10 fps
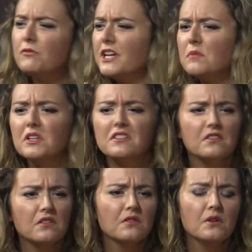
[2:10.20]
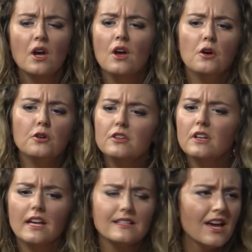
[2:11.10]
for anybody to know who you
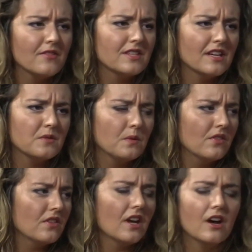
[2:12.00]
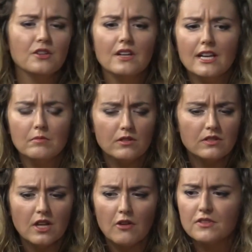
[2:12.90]
like to have sex with and how you label yourself.